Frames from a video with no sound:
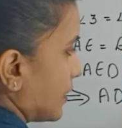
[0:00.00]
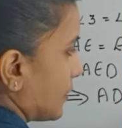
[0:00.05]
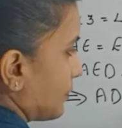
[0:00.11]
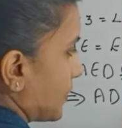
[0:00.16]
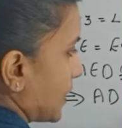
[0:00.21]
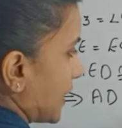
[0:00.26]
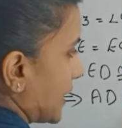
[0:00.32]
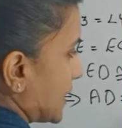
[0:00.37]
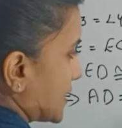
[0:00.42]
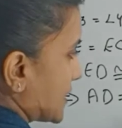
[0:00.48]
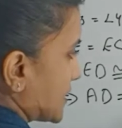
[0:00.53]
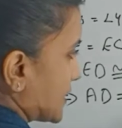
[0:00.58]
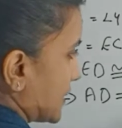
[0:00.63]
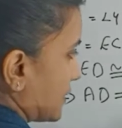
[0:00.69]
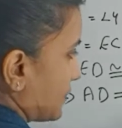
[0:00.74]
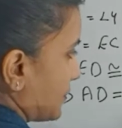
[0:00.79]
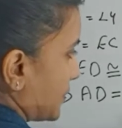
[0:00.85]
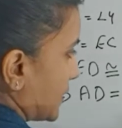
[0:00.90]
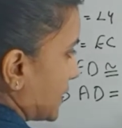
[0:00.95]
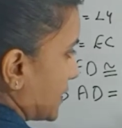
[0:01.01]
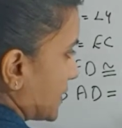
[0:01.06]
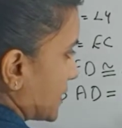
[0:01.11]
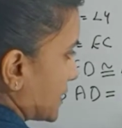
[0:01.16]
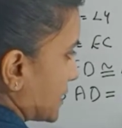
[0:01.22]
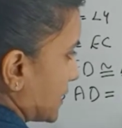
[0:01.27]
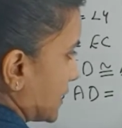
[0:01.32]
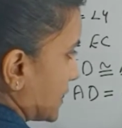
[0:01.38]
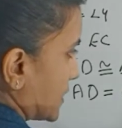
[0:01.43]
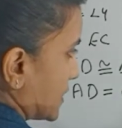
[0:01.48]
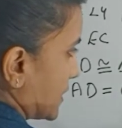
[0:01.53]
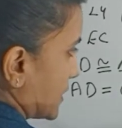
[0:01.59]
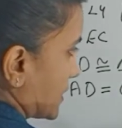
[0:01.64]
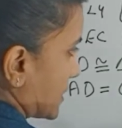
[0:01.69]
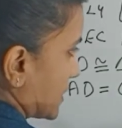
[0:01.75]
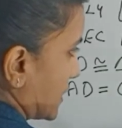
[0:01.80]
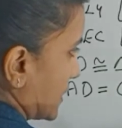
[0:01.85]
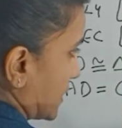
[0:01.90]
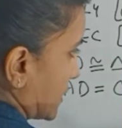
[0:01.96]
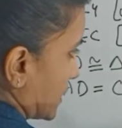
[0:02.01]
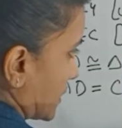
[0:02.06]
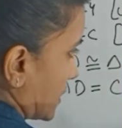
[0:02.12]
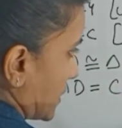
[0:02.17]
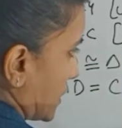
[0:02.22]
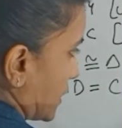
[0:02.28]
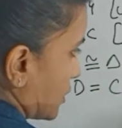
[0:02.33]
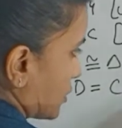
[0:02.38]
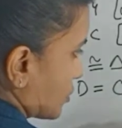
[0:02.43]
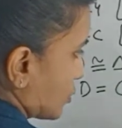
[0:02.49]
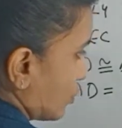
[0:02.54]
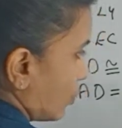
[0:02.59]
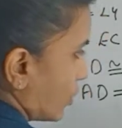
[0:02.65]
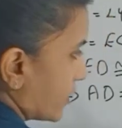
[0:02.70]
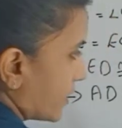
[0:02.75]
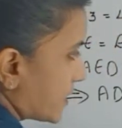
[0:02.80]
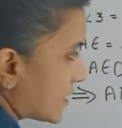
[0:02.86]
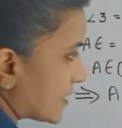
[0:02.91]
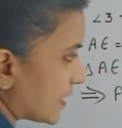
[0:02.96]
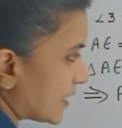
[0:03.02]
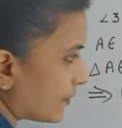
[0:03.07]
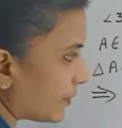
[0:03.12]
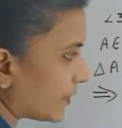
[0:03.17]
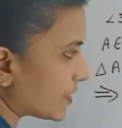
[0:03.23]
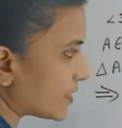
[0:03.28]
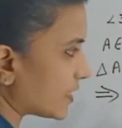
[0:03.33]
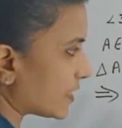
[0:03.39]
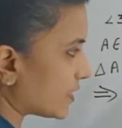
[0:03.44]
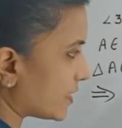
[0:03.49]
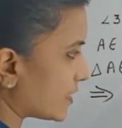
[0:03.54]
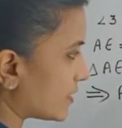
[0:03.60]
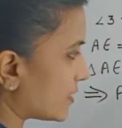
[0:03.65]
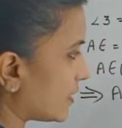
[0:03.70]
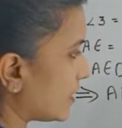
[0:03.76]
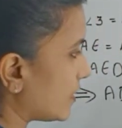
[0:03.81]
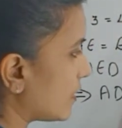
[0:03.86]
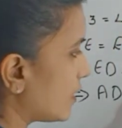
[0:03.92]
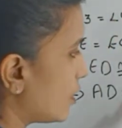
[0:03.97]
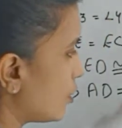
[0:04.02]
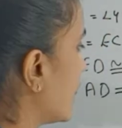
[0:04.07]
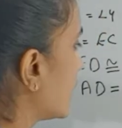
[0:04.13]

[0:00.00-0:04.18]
By CPCTC. So what is CPCTC?